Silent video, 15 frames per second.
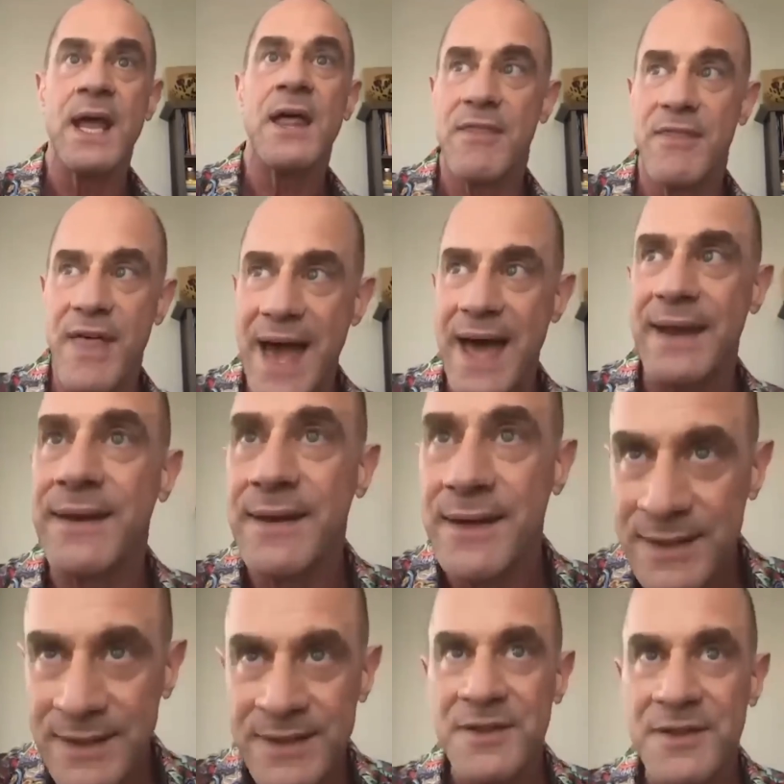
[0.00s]
that
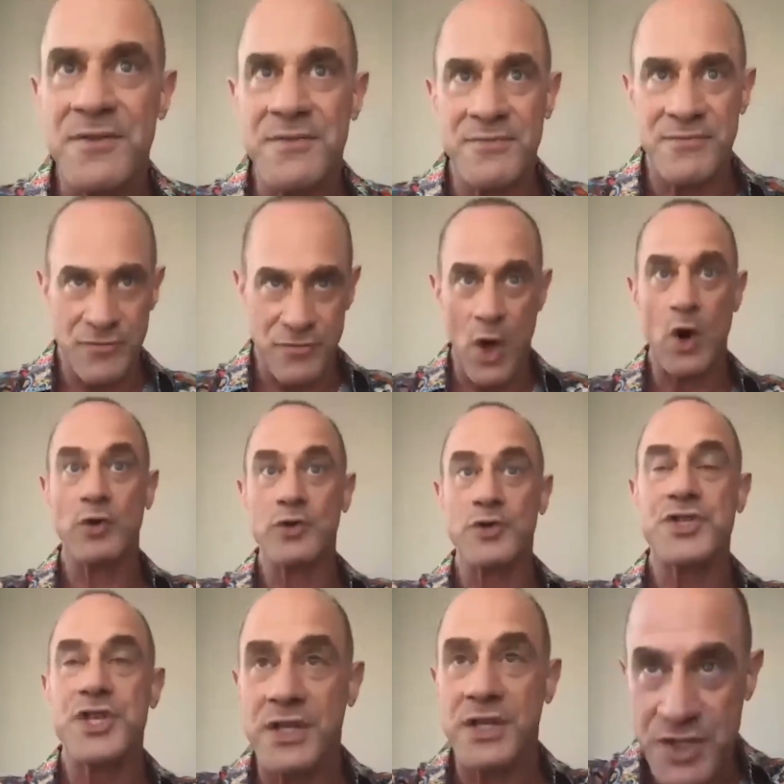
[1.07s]

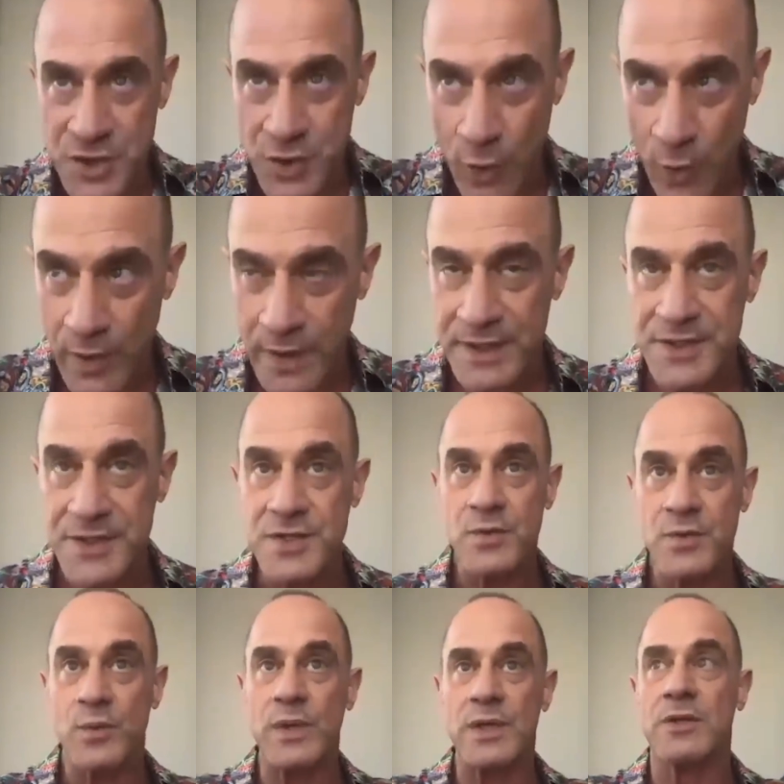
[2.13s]
those stories
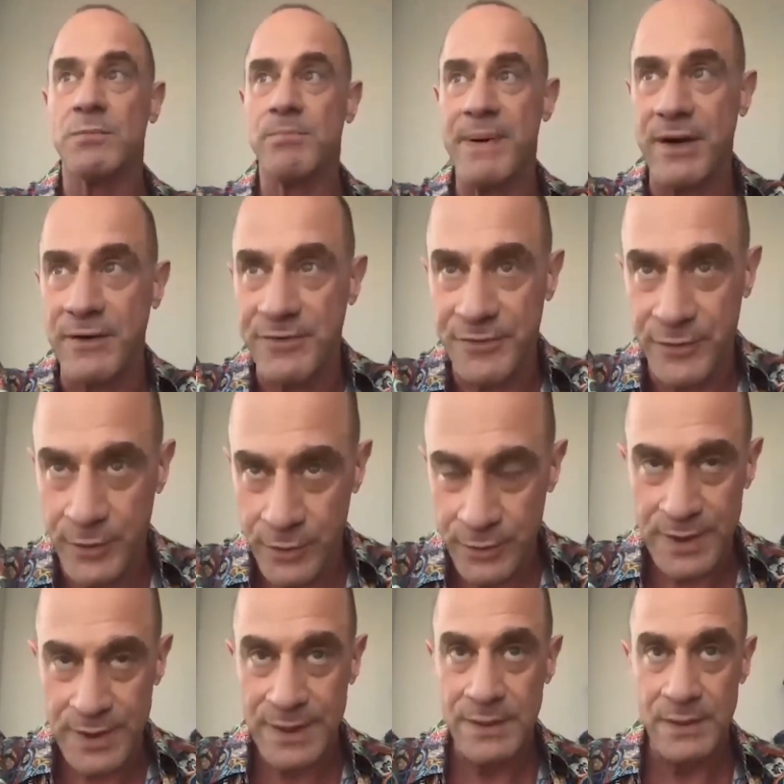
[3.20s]
will bear fruit
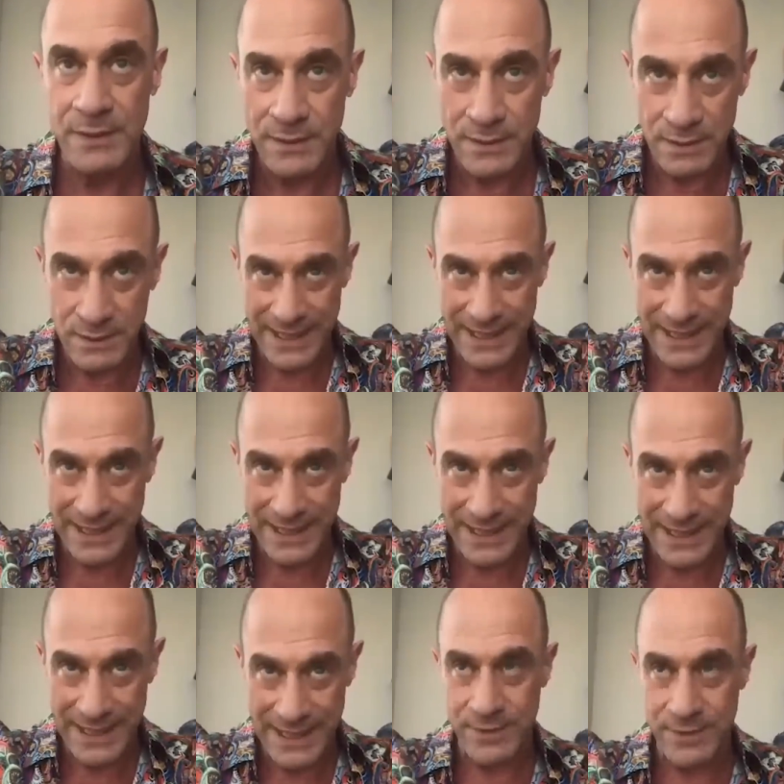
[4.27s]
later
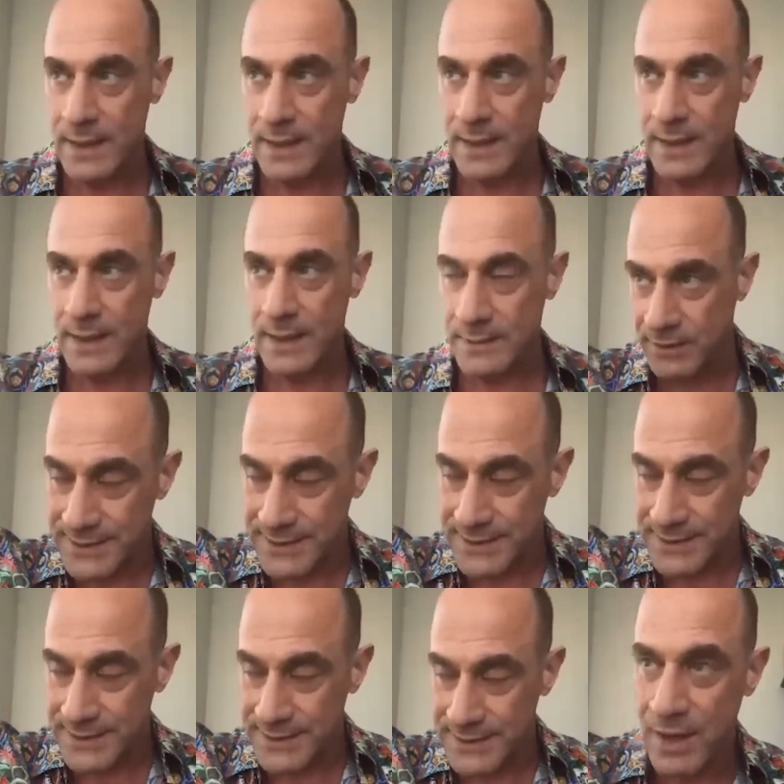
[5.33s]

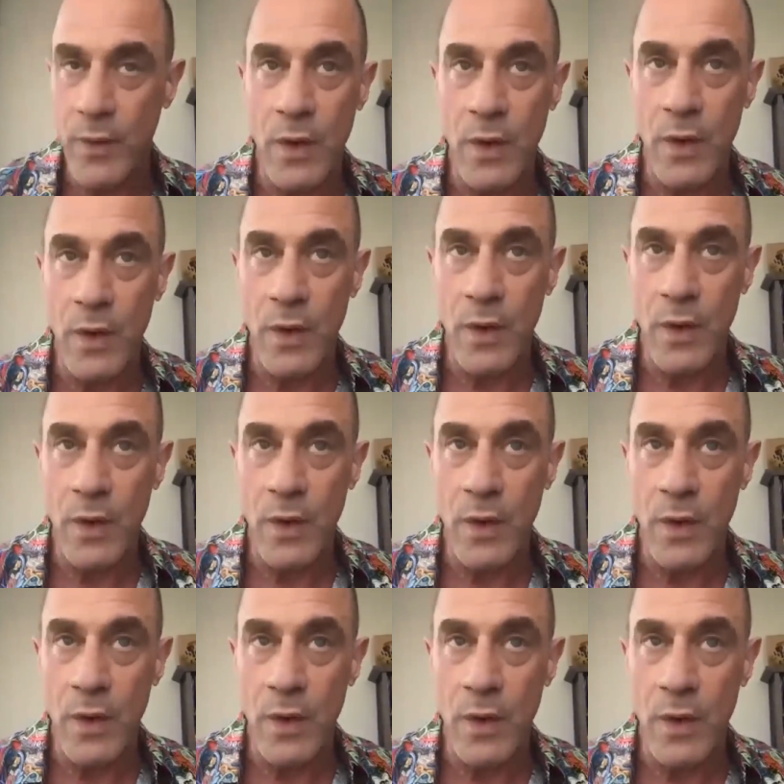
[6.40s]
down the
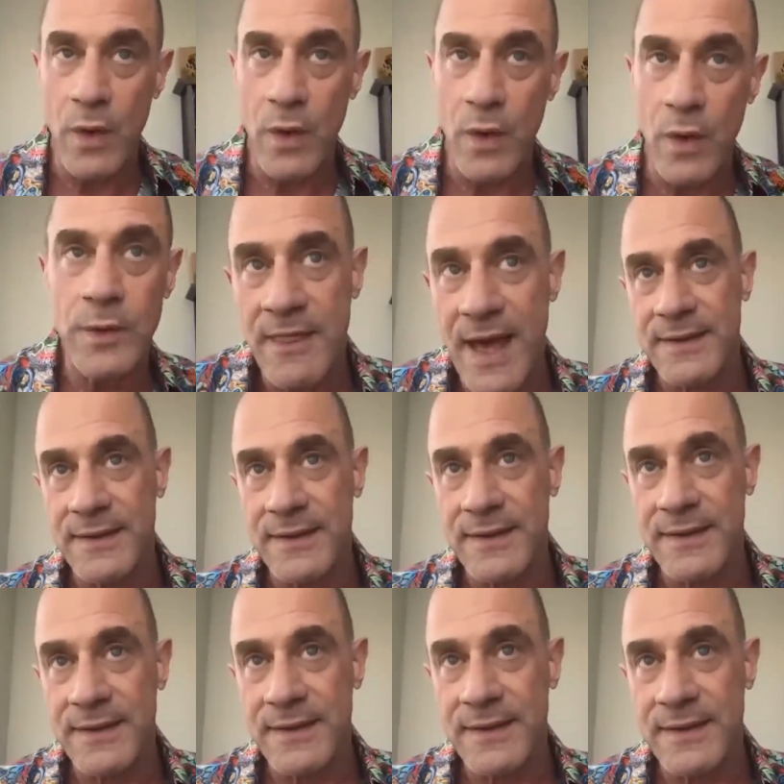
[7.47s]
road,
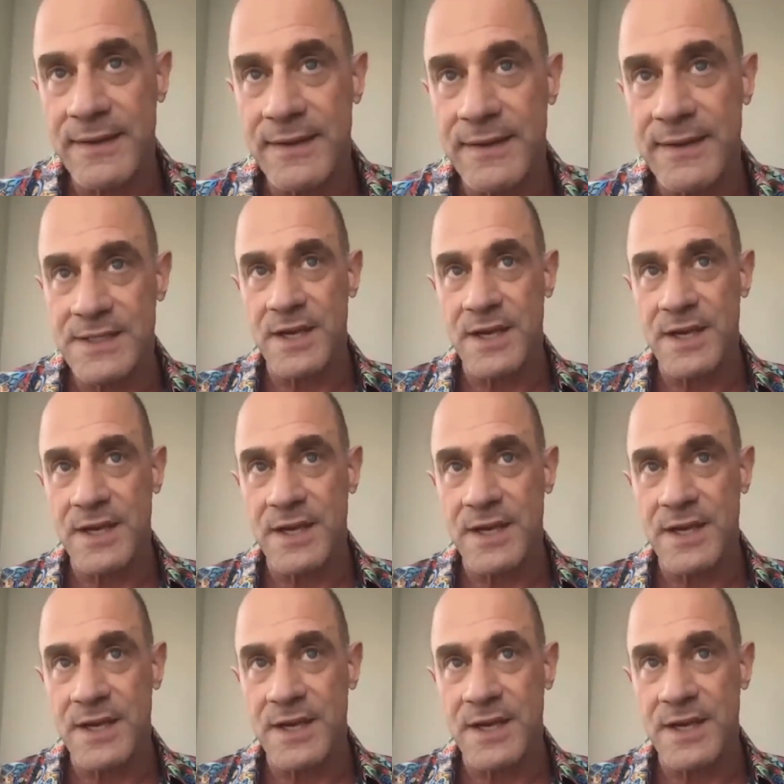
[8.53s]
that